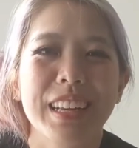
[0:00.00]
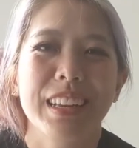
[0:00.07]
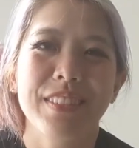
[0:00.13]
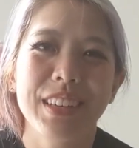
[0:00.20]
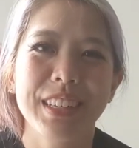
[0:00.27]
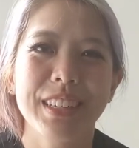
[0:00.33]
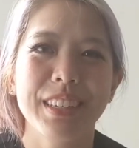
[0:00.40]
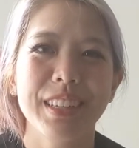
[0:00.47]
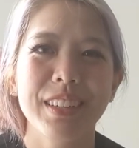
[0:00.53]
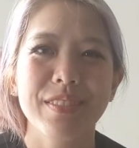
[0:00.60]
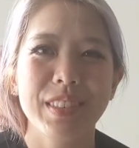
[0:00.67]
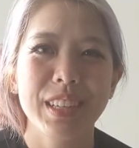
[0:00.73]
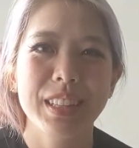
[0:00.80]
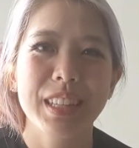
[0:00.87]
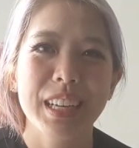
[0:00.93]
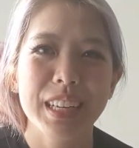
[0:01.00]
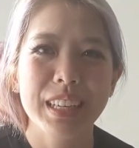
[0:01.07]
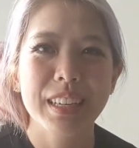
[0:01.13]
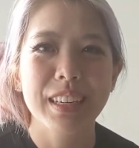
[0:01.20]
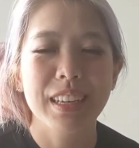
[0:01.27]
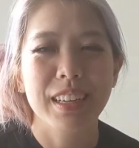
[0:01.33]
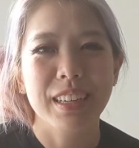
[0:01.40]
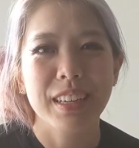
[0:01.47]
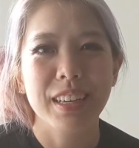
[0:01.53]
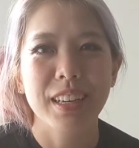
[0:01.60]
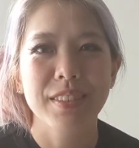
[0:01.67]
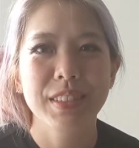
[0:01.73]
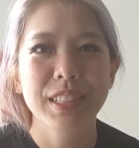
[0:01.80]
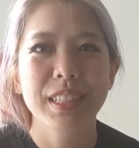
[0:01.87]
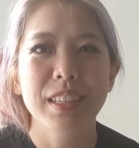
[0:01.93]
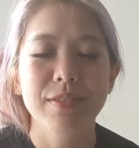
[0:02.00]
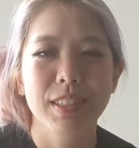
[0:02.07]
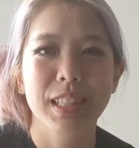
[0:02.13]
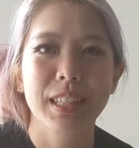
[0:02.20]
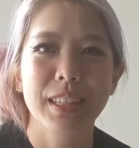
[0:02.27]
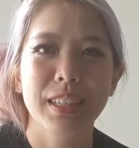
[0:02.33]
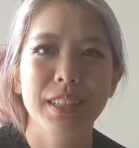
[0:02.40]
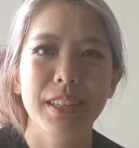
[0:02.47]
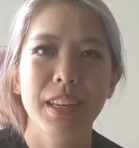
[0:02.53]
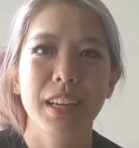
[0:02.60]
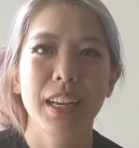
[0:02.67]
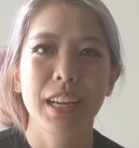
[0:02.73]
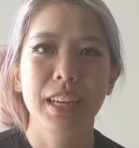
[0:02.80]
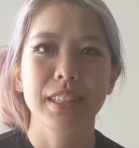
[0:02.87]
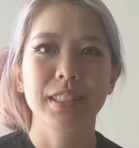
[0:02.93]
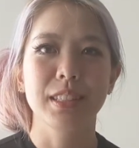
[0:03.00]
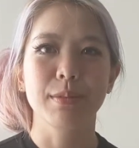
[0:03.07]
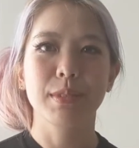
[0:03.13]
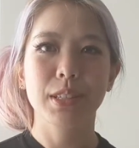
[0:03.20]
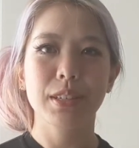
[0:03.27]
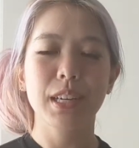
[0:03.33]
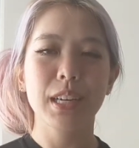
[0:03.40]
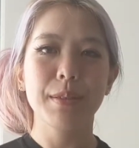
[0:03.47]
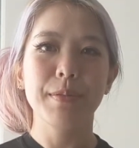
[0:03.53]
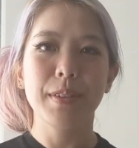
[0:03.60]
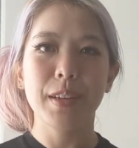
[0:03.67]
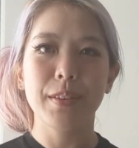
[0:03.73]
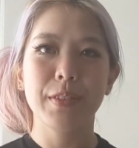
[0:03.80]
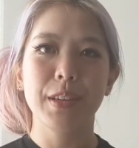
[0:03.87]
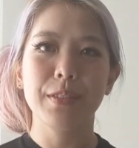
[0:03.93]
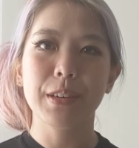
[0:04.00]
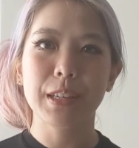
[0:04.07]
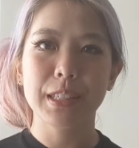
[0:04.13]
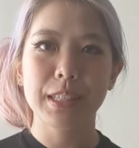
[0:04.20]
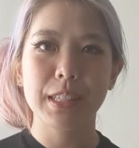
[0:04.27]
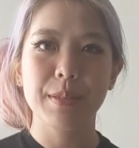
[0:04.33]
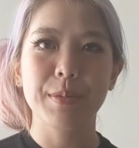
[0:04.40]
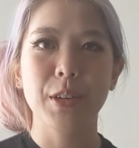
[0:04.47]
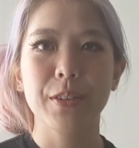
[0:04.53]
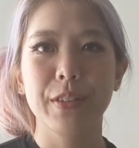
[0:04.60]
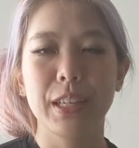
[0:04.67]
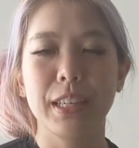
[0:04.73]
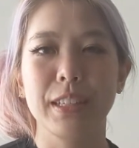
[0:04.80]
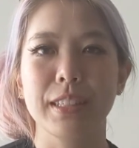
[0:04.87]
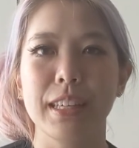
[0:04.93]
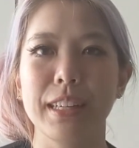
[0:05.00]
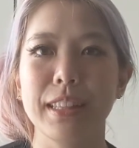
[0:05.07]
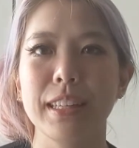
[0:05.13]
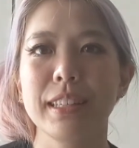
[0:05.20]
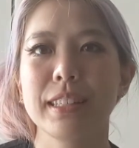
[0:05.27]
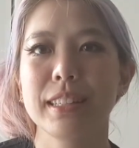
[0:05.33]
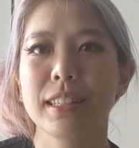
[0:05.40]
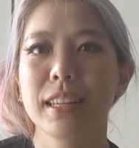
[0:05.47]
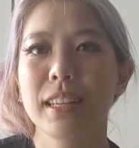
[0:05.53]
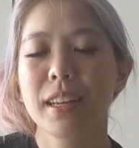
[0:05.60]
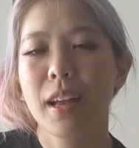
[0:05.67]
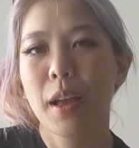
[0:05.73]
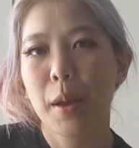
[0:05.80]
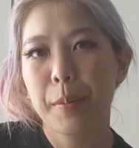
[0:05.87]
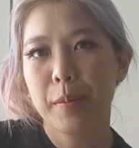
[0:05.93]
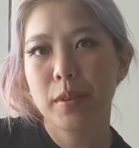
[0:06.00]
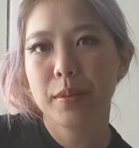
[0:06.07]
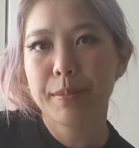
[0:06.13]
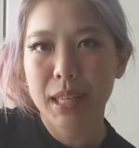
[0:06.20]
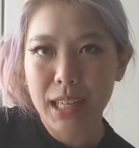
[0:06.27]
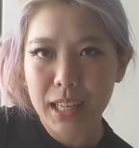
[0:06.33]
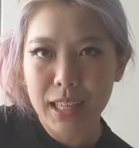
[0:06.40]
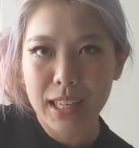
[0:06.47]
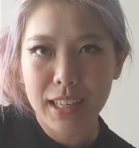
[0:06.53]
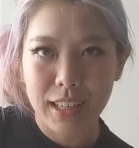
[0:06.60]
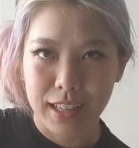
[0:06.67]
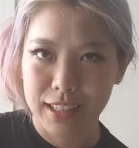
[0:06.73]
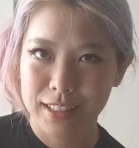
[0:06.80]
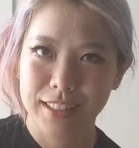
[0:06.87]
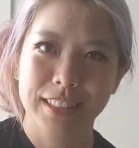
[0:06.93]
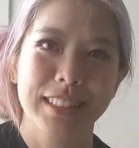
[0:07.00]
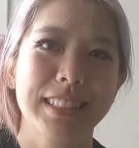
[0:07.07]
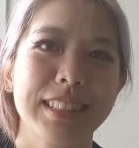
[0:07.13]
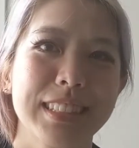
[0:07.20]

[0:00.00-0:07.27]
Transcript: If you did, give me a like, comment down below, and subscribe if you want to see more videos like this. Bye!